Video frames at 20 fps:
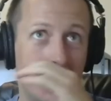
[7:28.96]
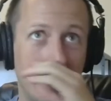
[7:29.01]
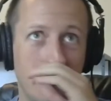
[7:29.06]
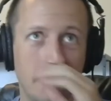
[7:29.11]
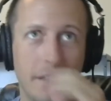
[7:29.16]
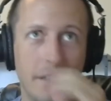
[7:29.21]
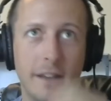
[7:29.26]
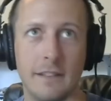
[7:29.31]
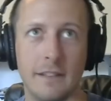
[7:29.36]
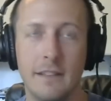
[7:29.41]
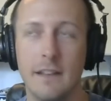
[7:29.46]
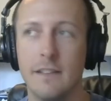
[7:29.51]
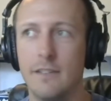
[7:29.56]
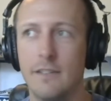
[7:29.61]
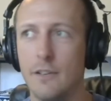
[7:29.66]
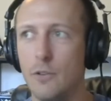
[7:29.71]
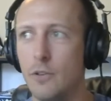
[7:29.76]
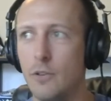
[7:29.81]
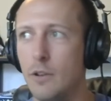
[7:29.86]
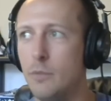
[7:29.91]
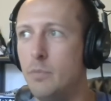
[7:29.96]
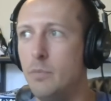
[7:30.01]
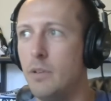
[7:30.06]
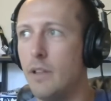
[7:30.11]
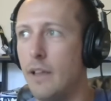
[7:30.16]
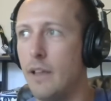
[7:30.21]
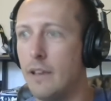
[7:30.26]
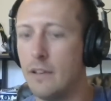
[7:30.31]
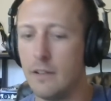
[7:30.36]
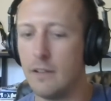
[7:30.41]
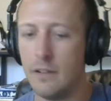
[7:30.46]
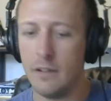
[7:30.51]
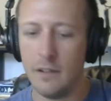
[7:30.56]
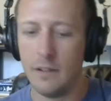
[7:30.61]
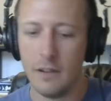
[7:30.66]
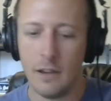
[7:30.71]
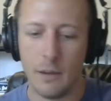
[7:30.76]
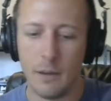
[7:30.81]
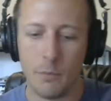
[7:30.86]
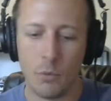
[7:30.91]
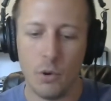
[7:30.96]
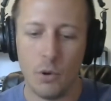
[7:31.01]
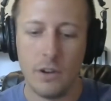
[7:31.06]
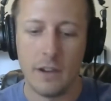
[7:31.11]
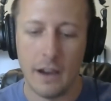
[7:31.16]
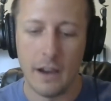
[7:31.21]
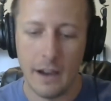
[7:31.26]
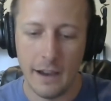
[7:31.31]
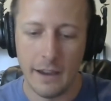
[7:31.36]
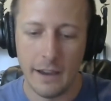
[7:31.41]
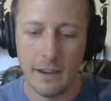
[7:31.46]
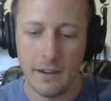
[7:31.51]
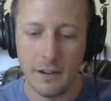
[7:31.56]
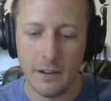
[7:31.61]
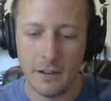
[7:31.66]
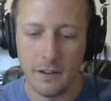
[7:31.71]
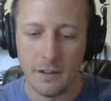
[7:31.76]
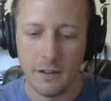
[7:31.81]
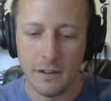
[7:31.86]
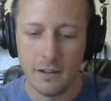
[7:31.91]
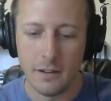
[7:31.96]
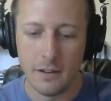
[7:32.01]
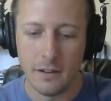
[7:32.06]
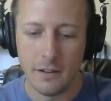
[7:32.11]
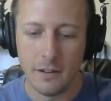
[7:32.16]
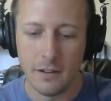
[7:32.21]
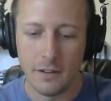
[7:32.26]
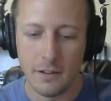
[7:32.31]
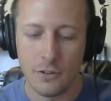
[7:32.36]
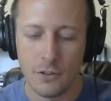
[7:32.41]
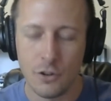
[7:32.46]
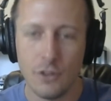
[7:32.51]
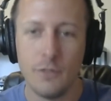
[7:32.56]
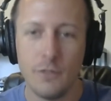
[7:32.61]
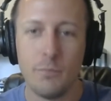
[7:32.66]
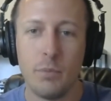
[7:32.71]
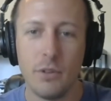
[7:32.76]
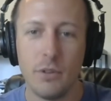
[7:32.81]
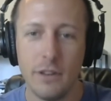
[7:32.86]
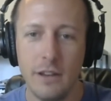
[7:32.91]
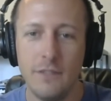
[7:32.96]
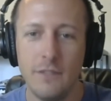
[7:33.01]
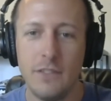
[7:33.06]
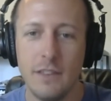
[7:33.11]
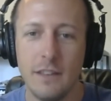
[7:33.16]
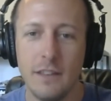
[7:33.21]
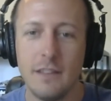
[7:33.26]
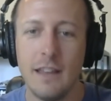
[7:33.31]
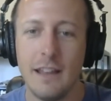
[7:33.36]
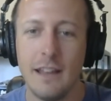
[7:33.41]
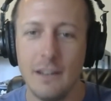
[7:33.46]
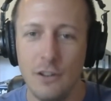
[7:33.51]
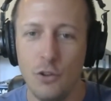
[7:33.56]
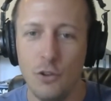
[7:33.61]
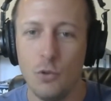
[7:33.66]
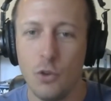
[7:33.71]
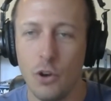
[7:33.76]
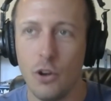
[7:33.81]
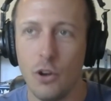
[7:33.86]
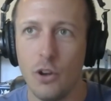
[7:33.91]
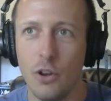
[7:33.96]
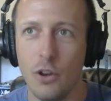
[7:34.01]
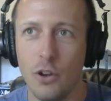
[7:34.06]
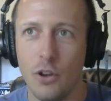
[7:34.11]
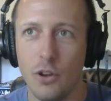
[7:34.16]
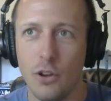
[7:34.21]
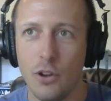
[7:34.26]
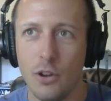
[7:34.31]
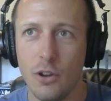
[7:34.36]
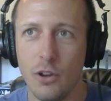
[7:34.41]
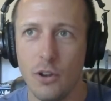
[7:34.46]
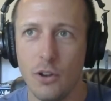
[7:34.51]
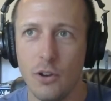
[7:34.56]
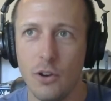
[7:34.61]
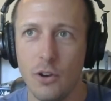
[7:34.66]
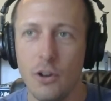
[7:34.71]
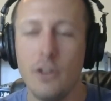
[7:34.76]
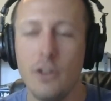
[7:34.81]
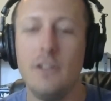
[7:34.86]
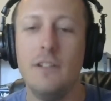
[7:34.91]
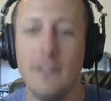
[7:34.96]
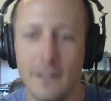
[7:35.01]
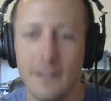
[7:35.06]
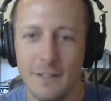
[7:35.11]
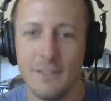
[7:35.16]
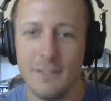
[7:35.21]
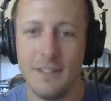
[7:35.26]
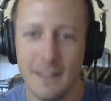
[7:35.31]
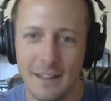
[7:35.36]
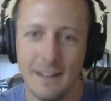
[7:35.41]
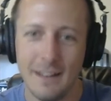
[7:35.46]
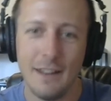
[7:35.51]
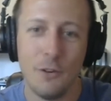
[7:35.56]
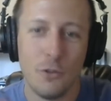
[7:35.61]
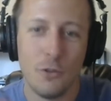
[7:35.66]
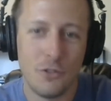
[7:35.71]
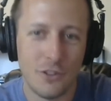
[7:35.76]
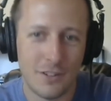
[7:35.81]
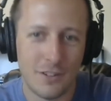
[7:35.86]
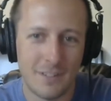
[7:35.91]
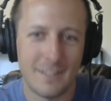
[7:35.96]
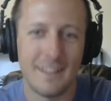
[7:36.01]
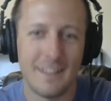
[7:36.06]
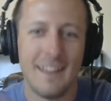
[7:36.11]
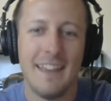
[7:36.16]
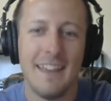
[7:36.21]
sound like this. It would be like, Maryke, I couldn't believe that, that you could, uh, uh, and it would just